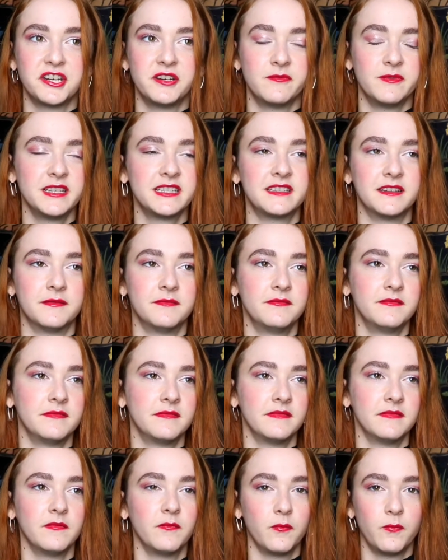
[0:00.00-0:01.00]
and wisdom,
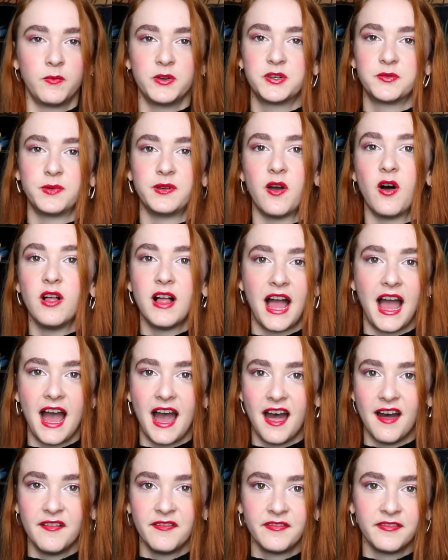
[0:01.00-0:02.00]
which we all
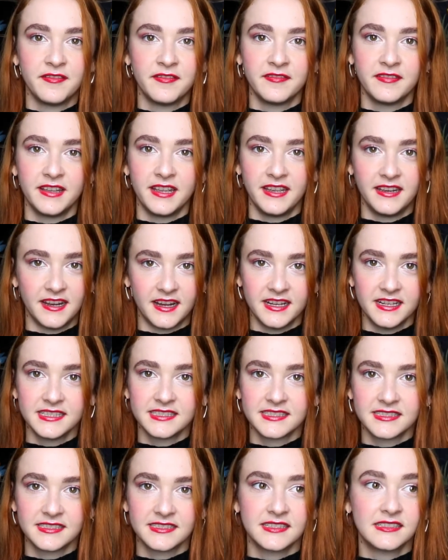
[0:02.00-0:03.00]
have in
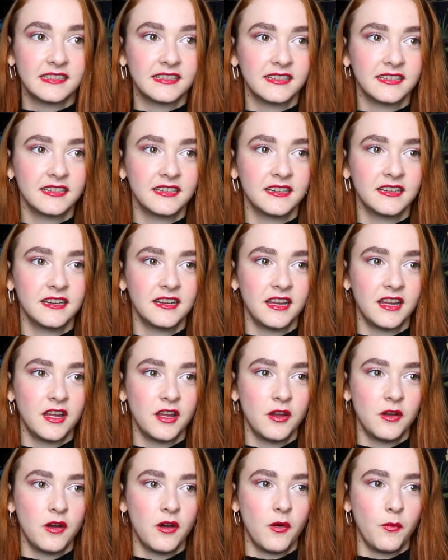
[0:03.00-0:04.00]
us,
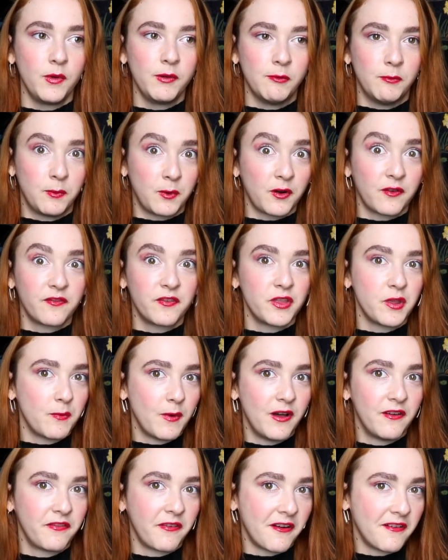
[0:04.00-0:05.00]
we will work for the
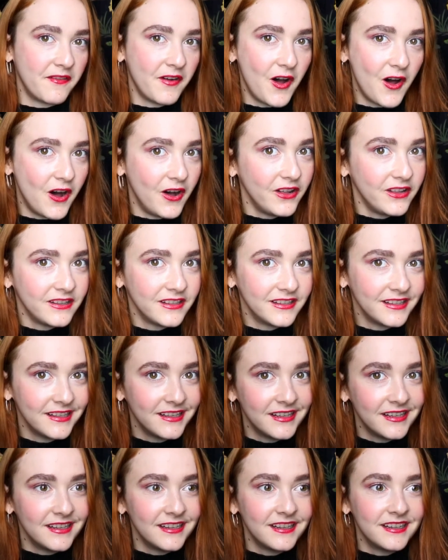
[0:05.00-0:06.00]
welfare of all,
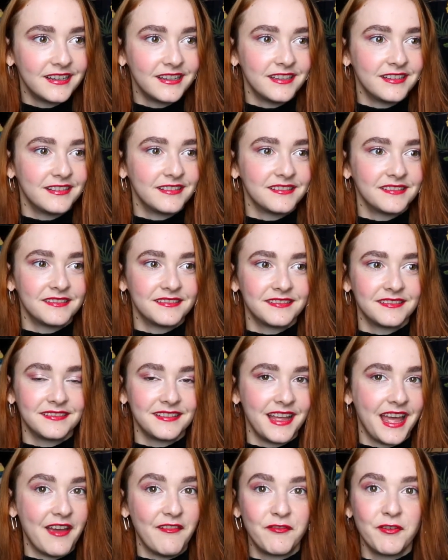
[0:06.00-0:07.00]

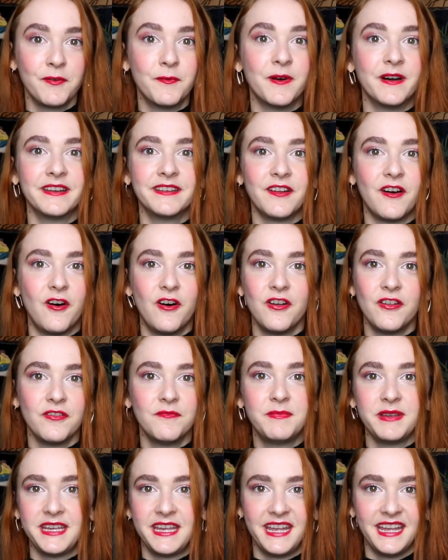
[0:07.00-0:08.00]
everyone, all
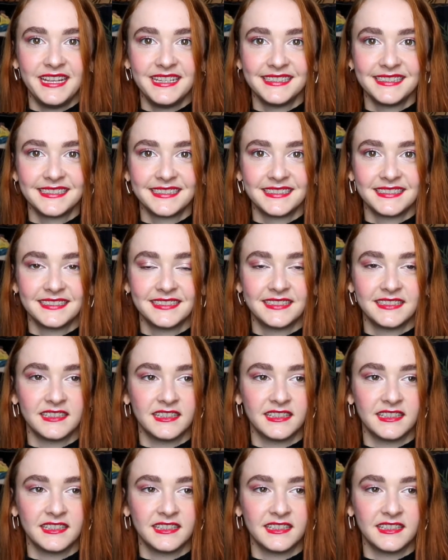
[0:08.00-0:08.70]
beings,